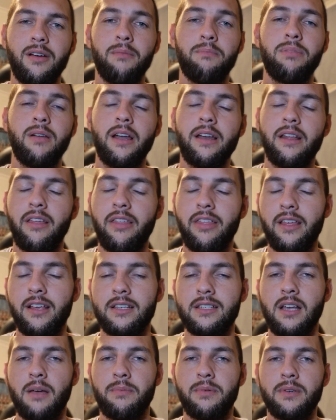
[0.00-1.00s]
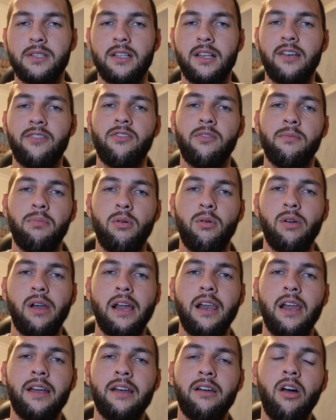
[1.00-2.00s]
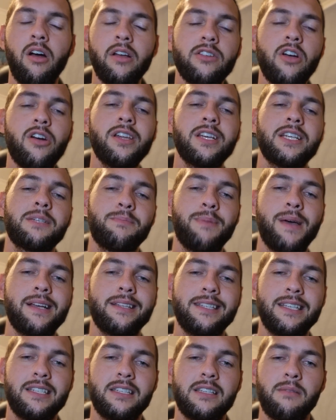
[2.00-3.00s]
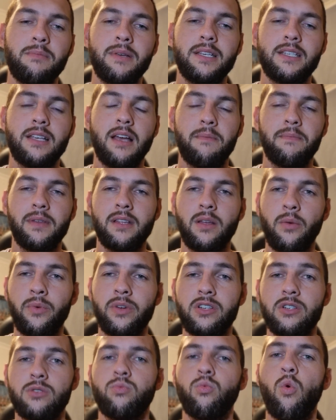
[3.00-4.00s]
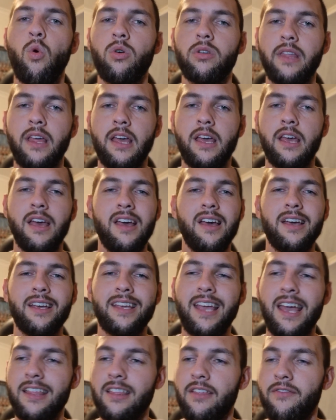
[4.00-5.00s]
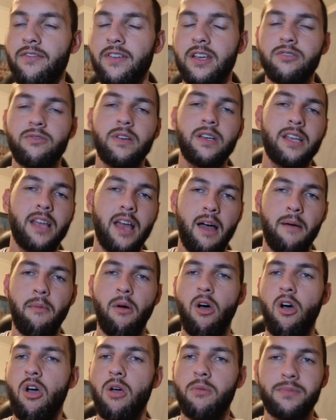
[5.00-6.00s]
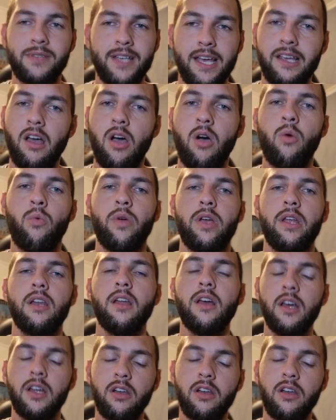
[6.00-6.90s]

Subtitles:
plenty of things up his sleeve for Port Adelaide, and I don't expect this to be something that we just walk there, get the victory, come home, 10-goal win.